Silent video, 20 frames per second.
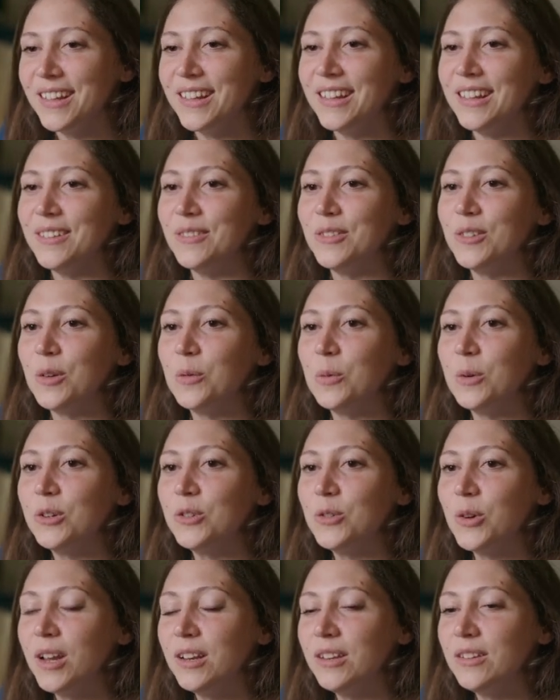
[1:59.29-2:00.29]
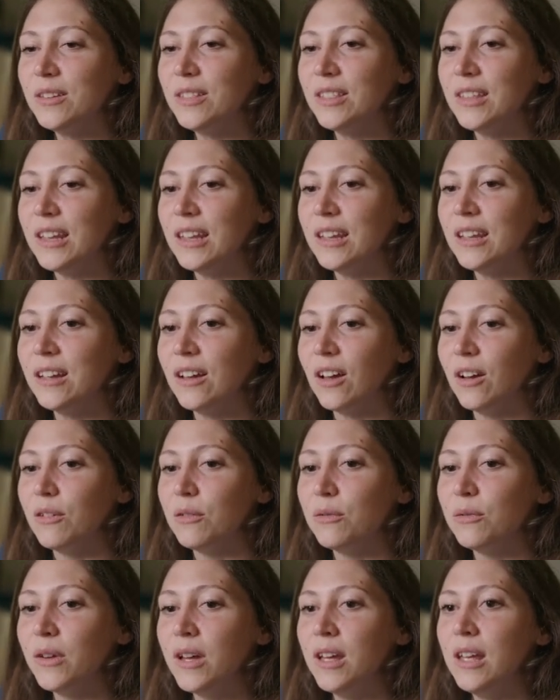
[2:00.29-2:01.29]
And so we're trying to think
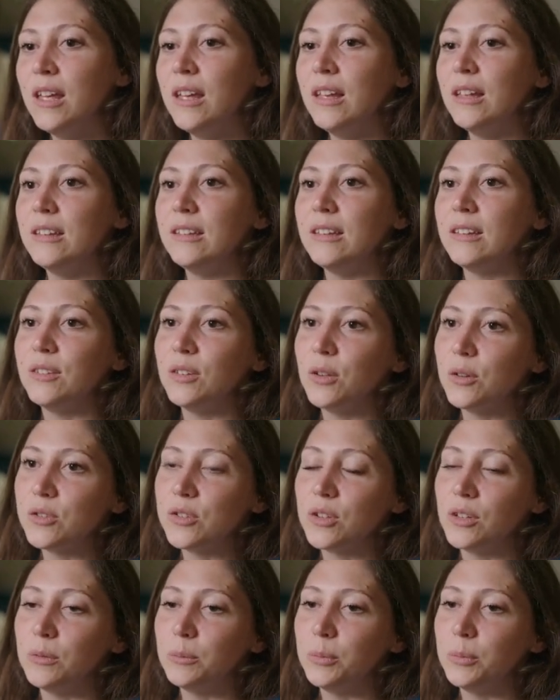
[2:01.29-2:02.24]
of the social,